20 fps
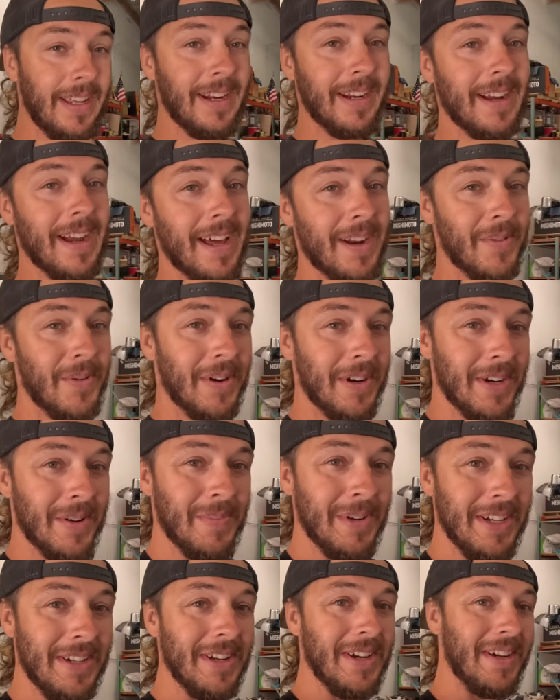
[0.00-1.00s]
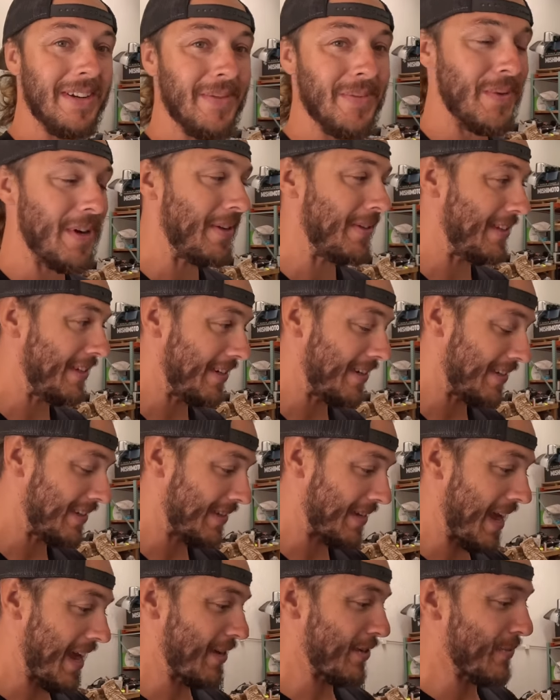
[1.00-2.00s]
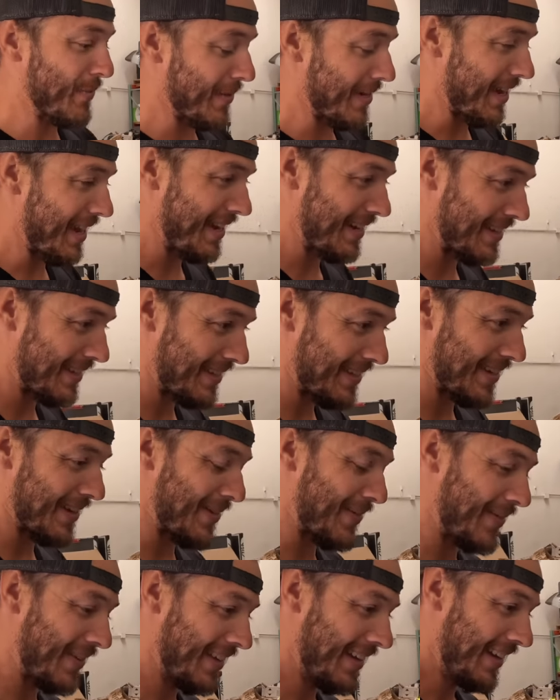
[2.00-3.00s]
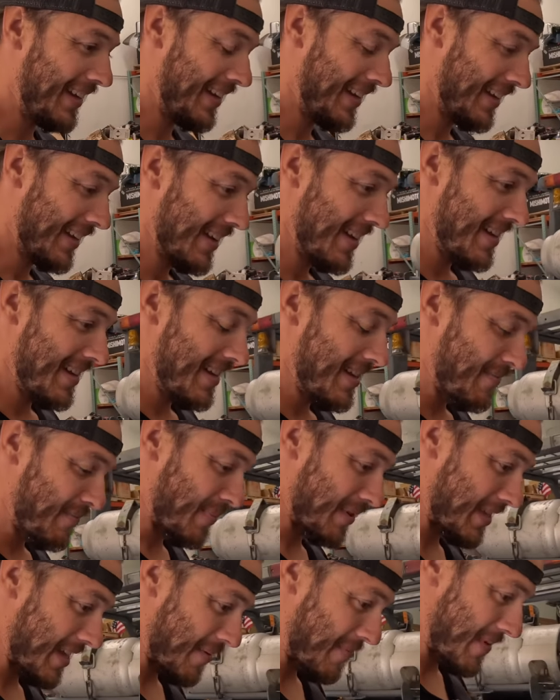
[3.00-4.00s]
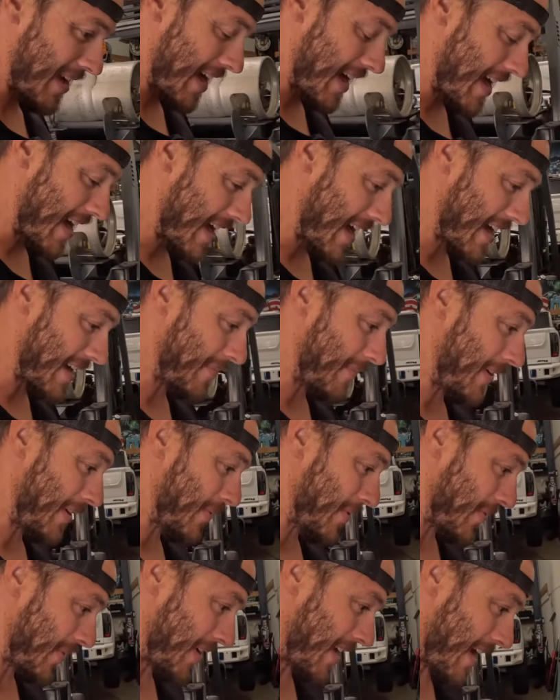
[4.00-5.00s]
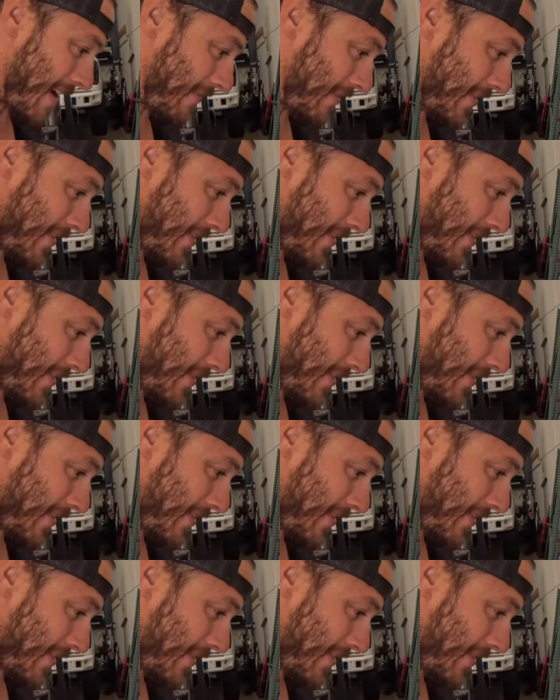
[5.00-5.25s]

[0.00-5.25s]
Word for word: And I kinda wanted to be done welding on the actual gate itself but that might be what we have